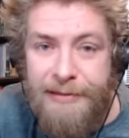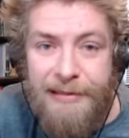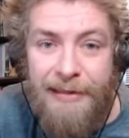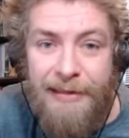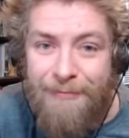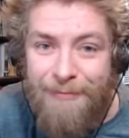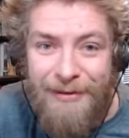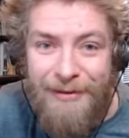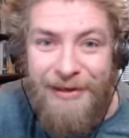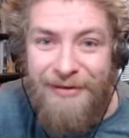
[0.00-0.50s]

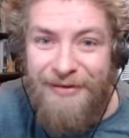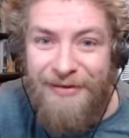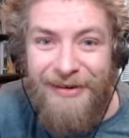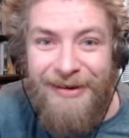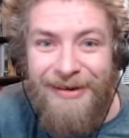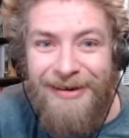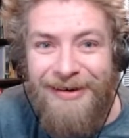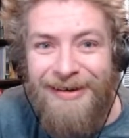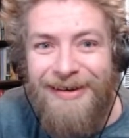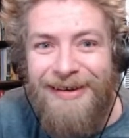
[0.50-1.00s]
But it's
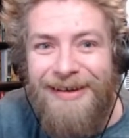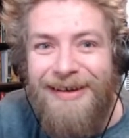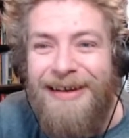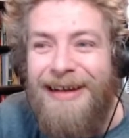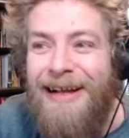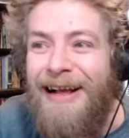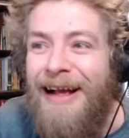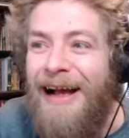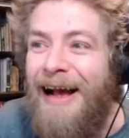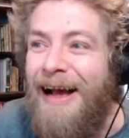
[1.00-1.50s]
not,
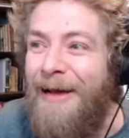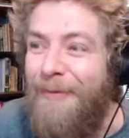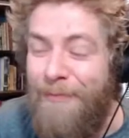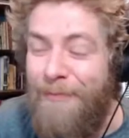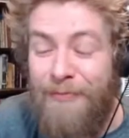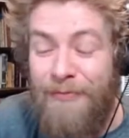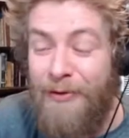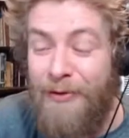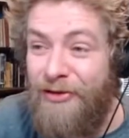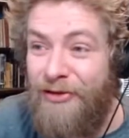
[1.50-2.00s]

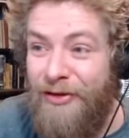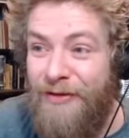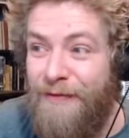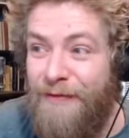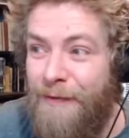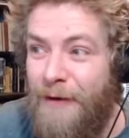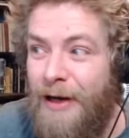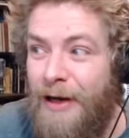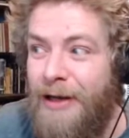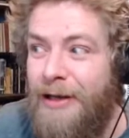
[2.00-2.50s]
which is
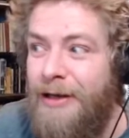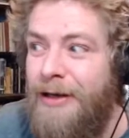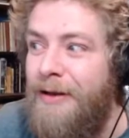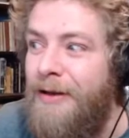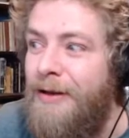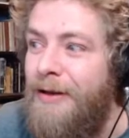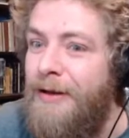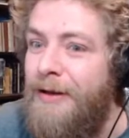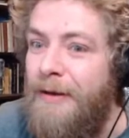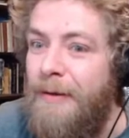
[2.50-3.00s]
fine.
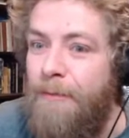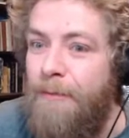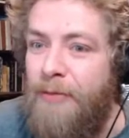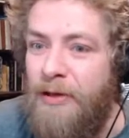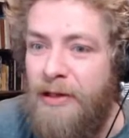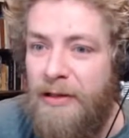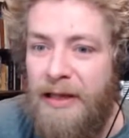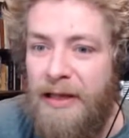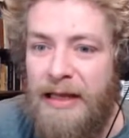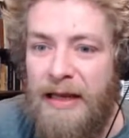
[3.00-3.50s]

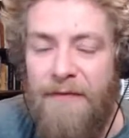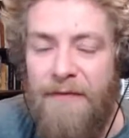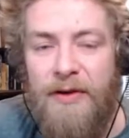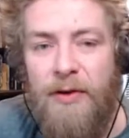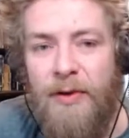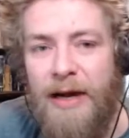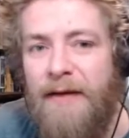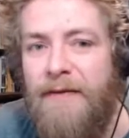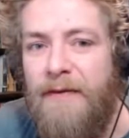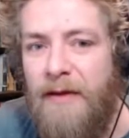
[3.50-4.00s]
But, like, if
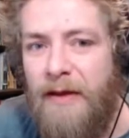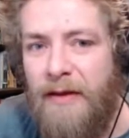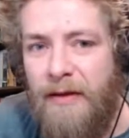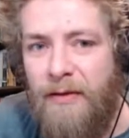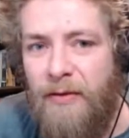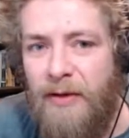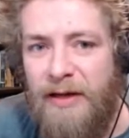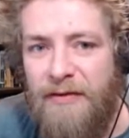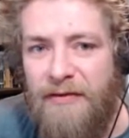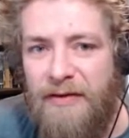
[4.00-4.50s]
you have other
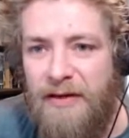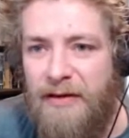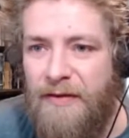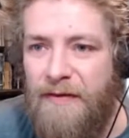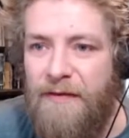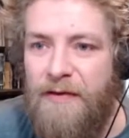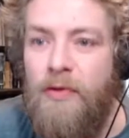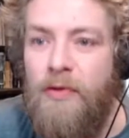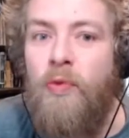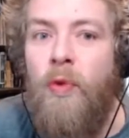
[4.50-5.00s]
questions,
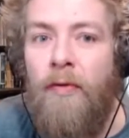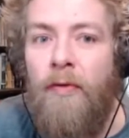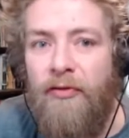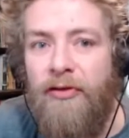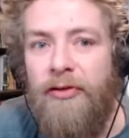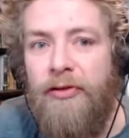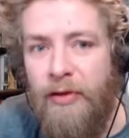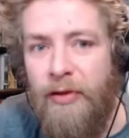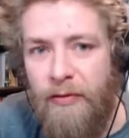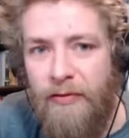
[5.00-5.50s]
if you want
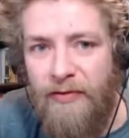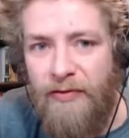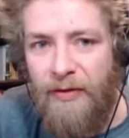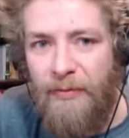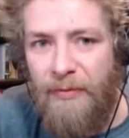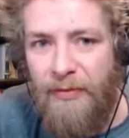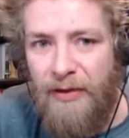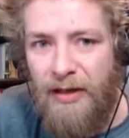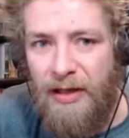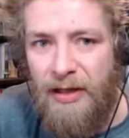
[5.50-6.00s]
to know
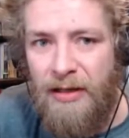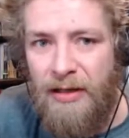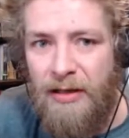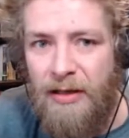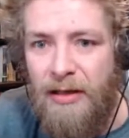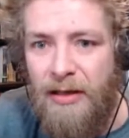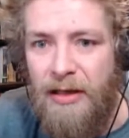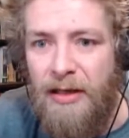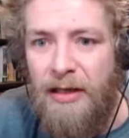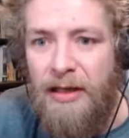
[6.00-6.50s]
something,
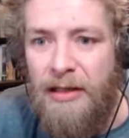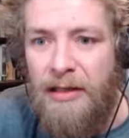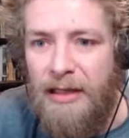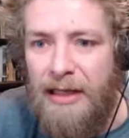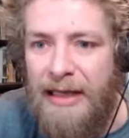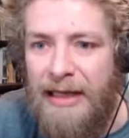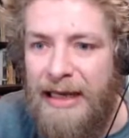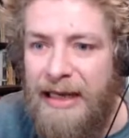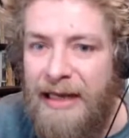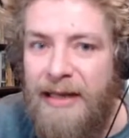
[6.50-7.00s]

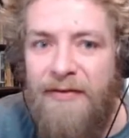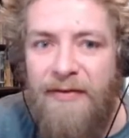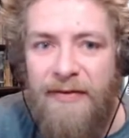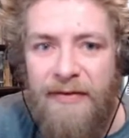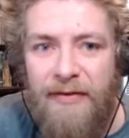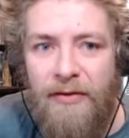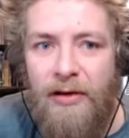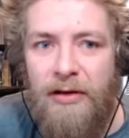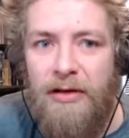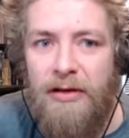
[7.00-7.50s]
like, it's
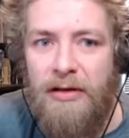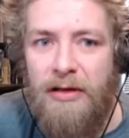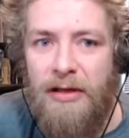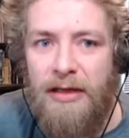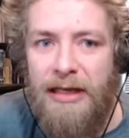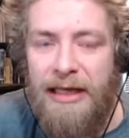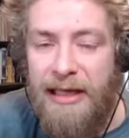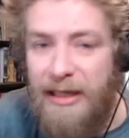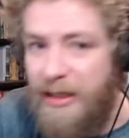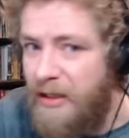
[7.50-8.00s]
not
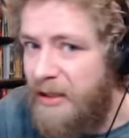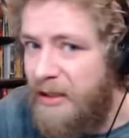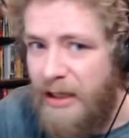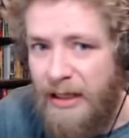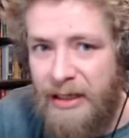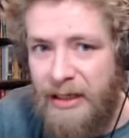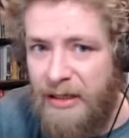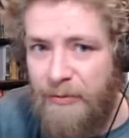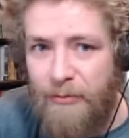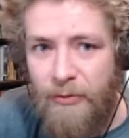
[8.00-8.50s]
hidden
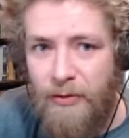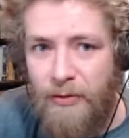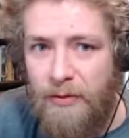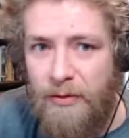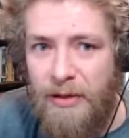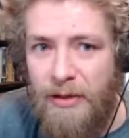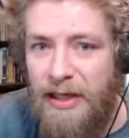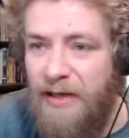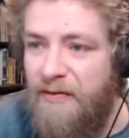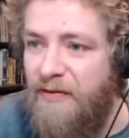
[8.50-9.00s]
anymore.
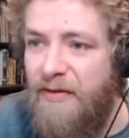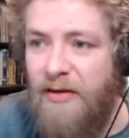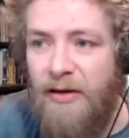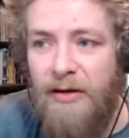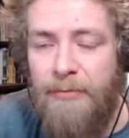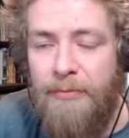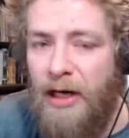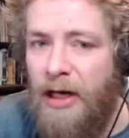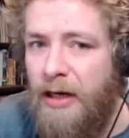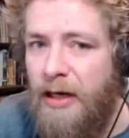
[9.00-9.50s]
It's
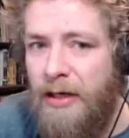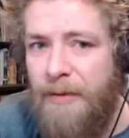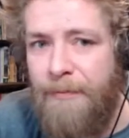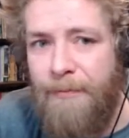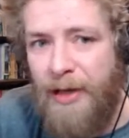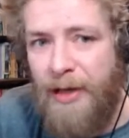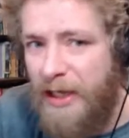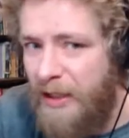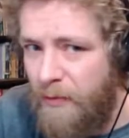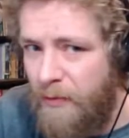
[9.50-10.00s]
not behind
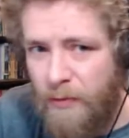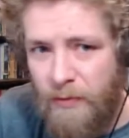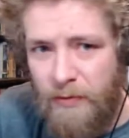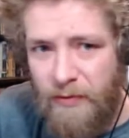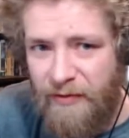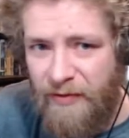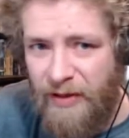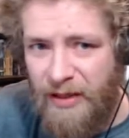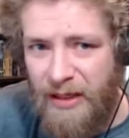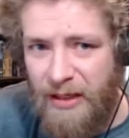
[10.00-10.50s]

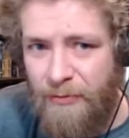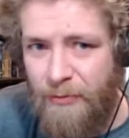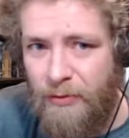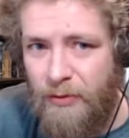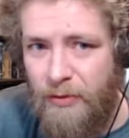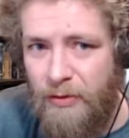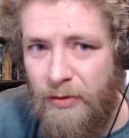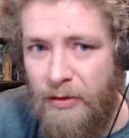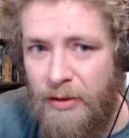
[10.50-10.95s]
paywalls anymore.